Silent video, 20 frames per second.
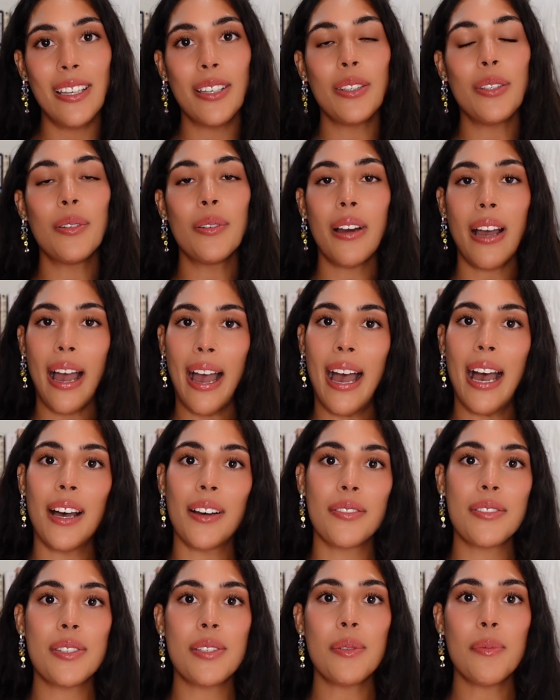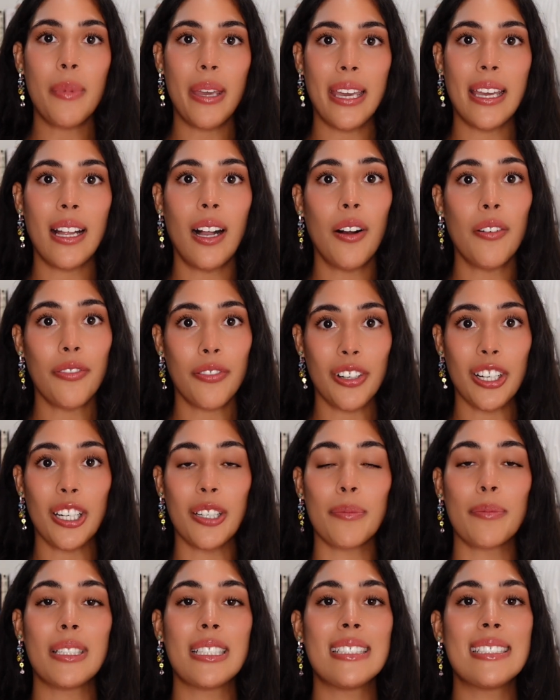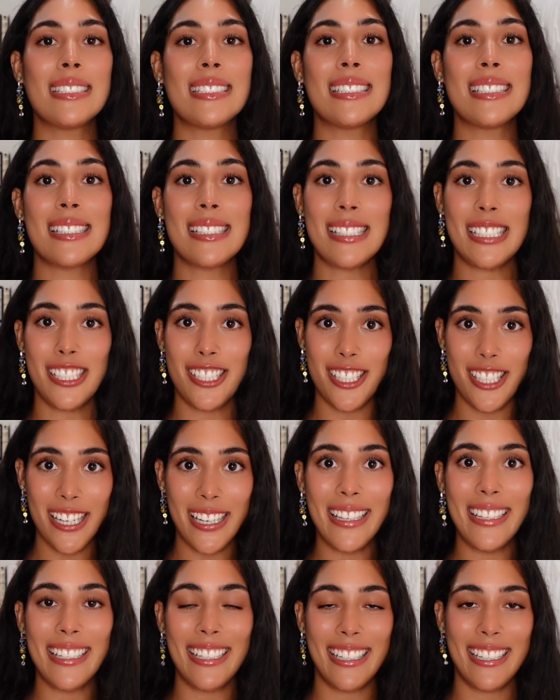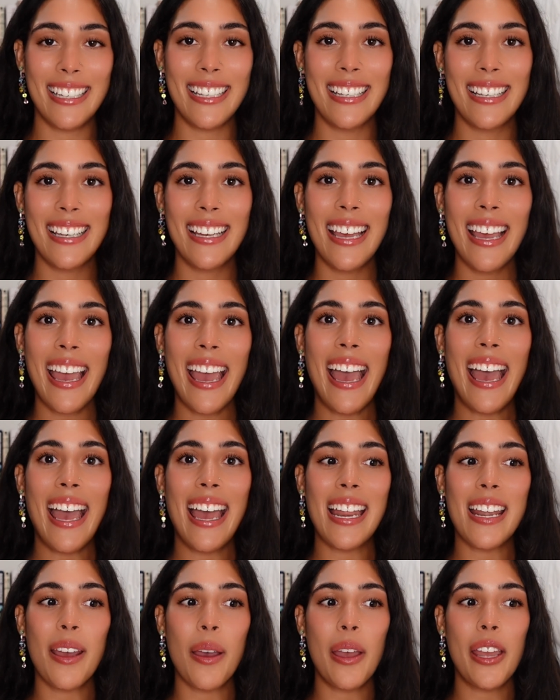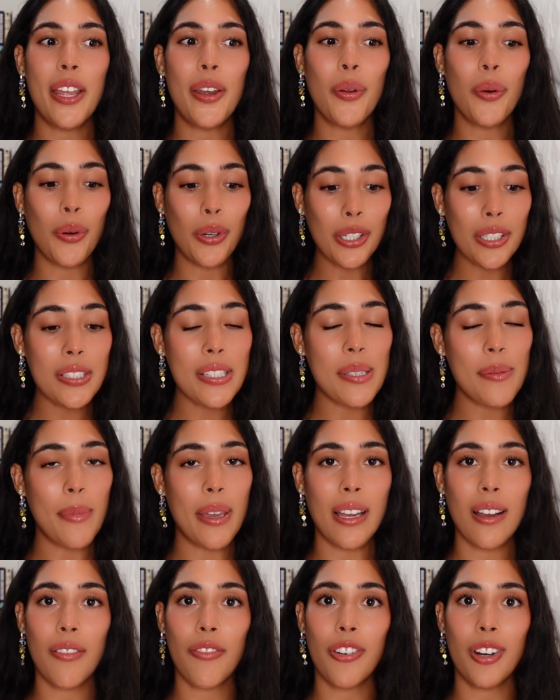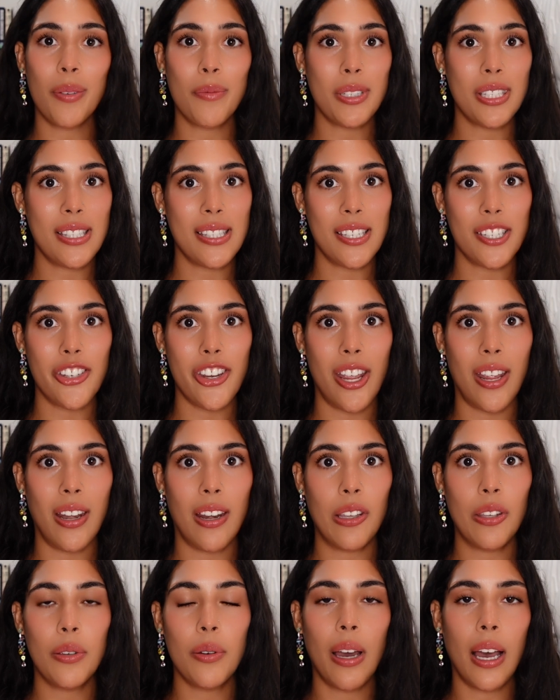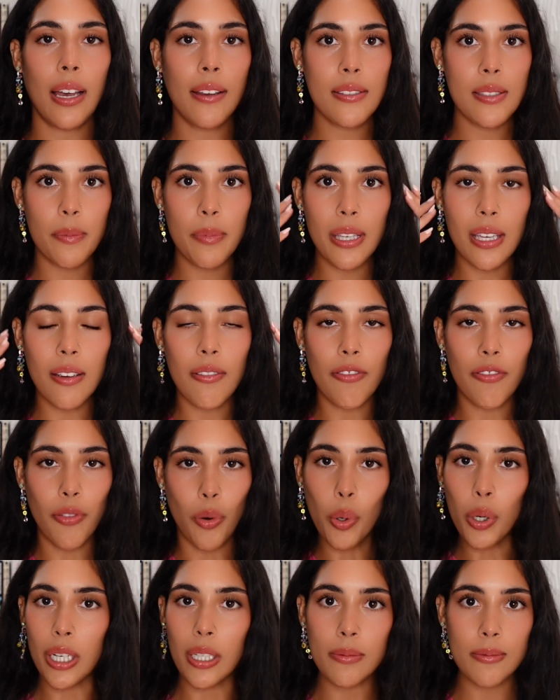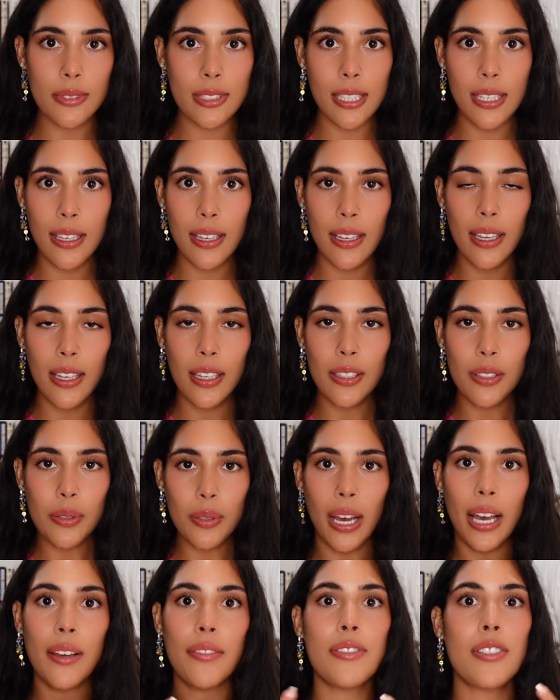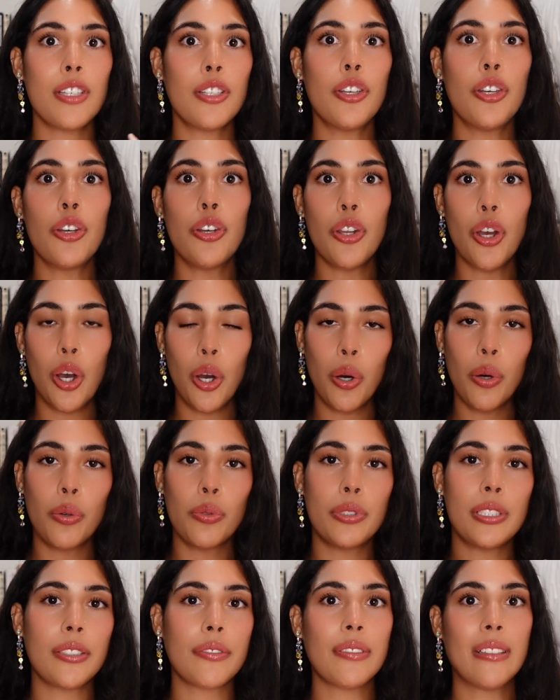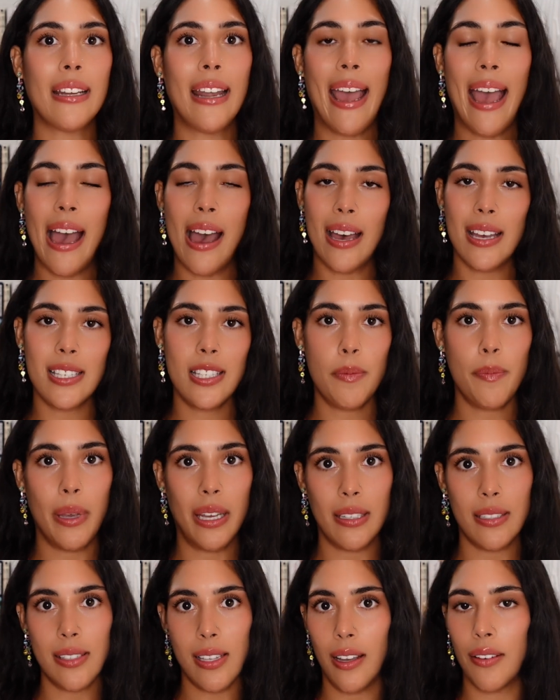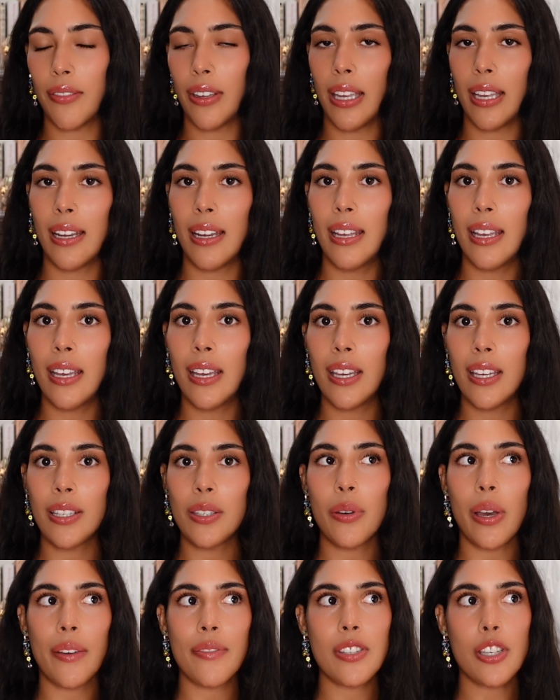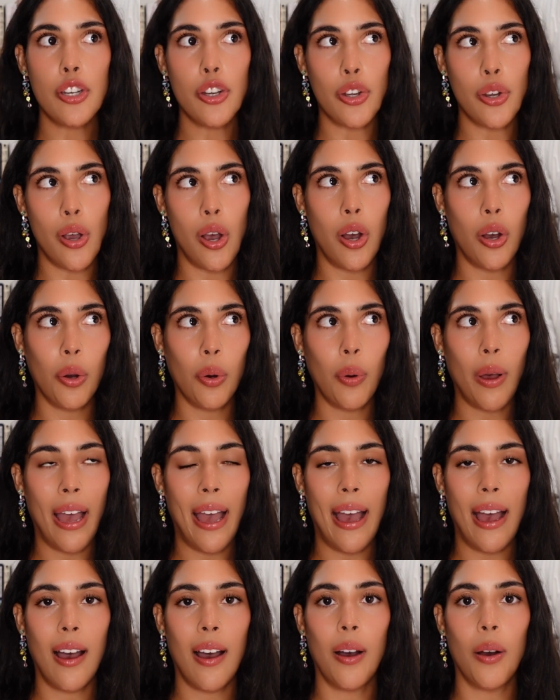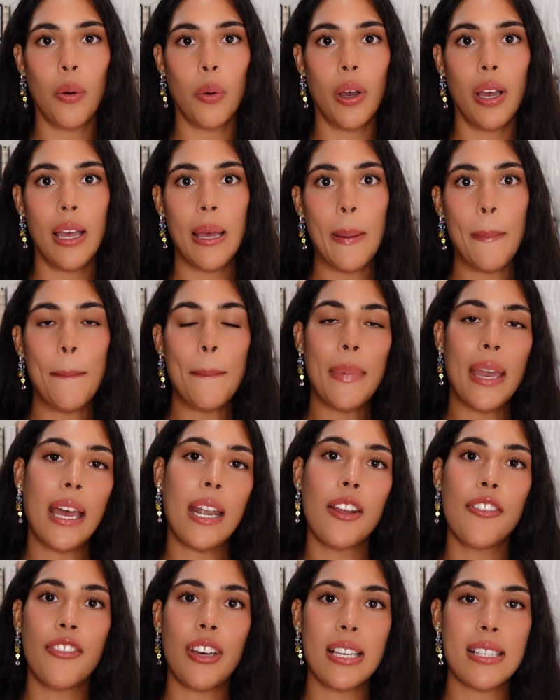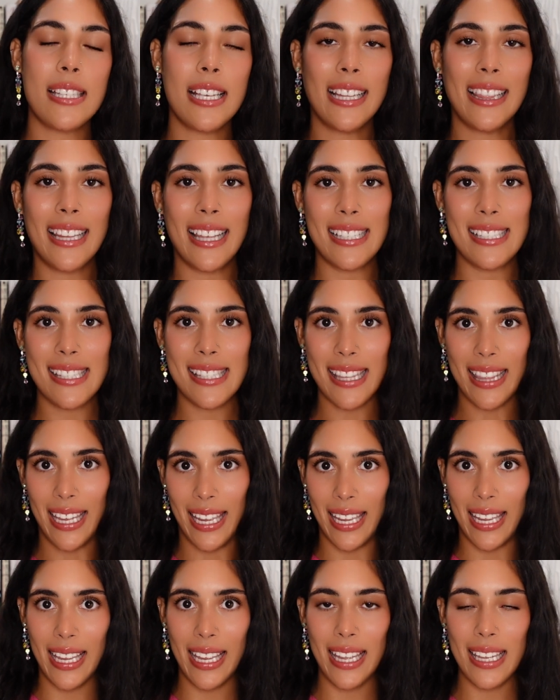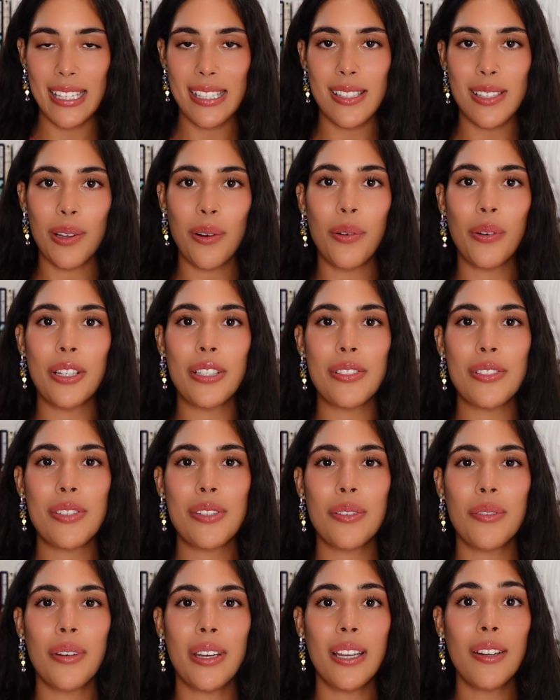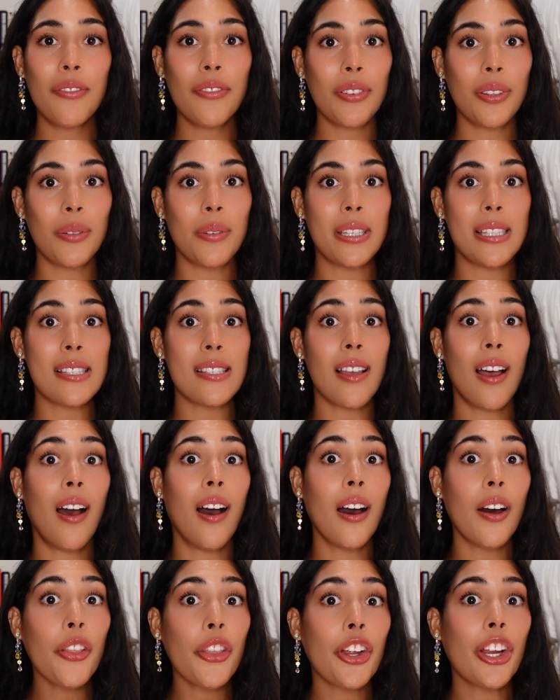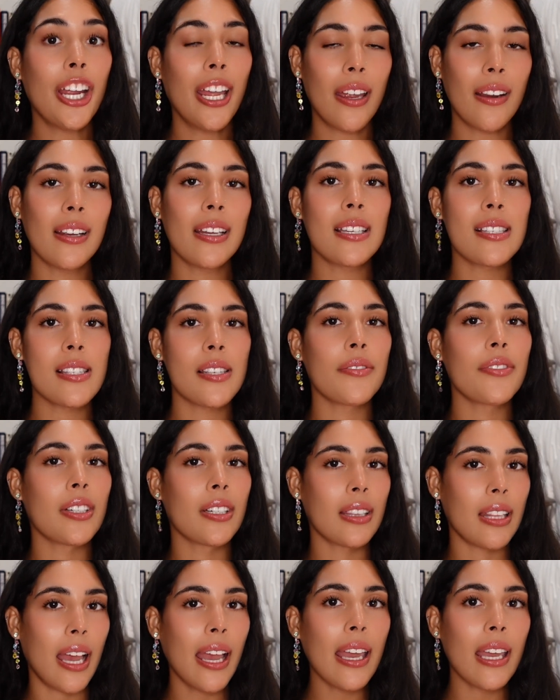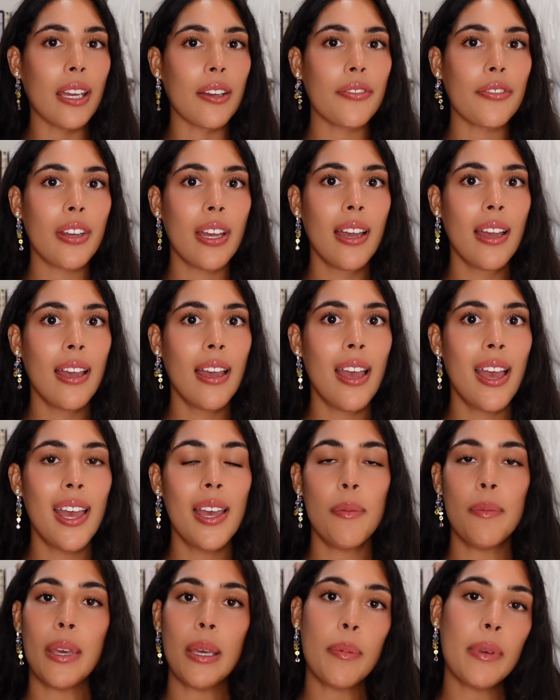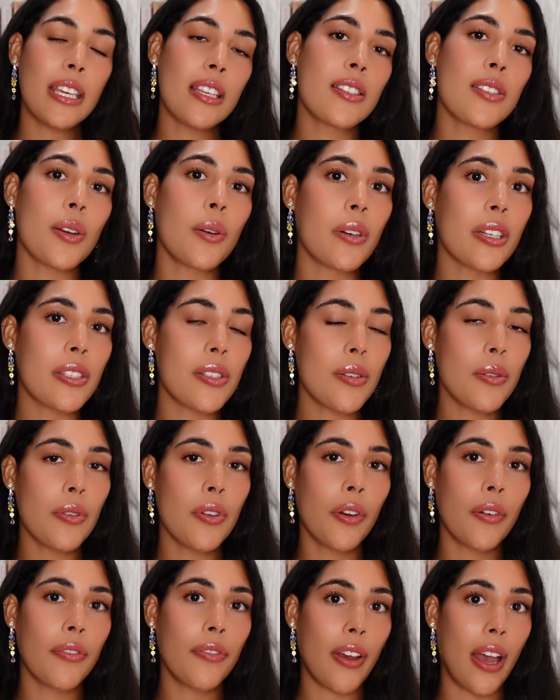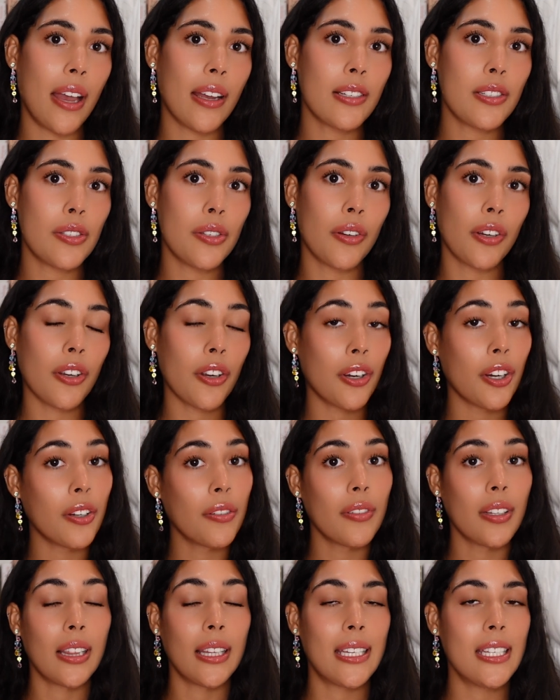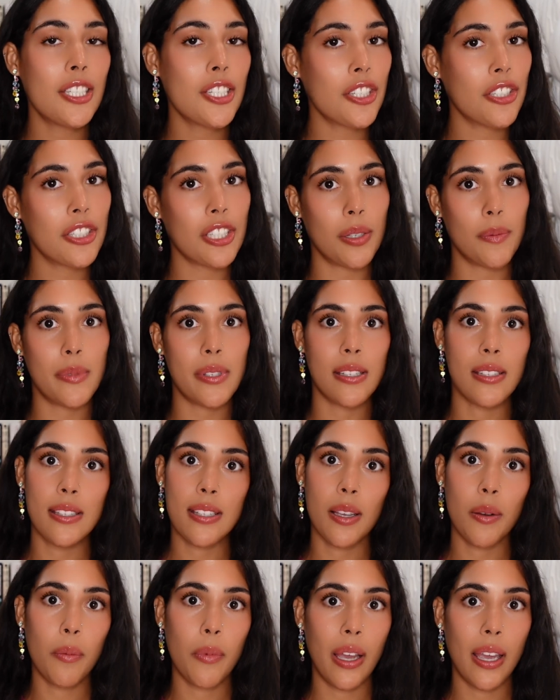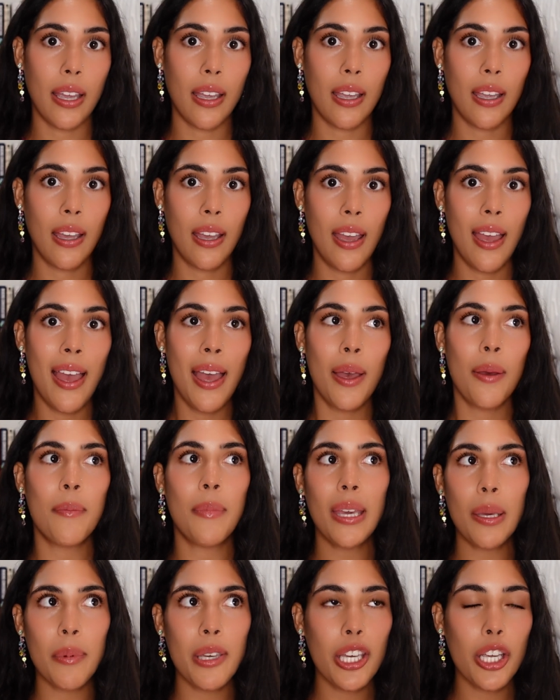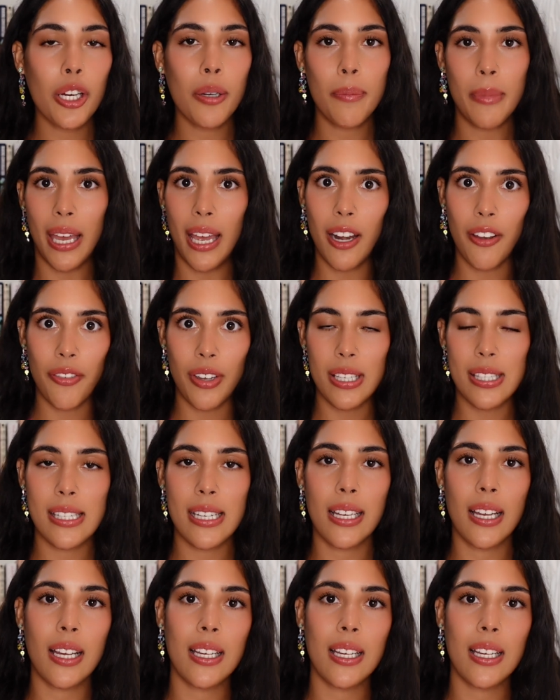You have to make a firm decision. And in order to make a firm decision, you have to be informed. You have to know different aspects of it. You have to know how manifesting this thing is going to influence other areas of your life. Maybe it's going to affect your current relationships in some way. Maybe you're manifesting a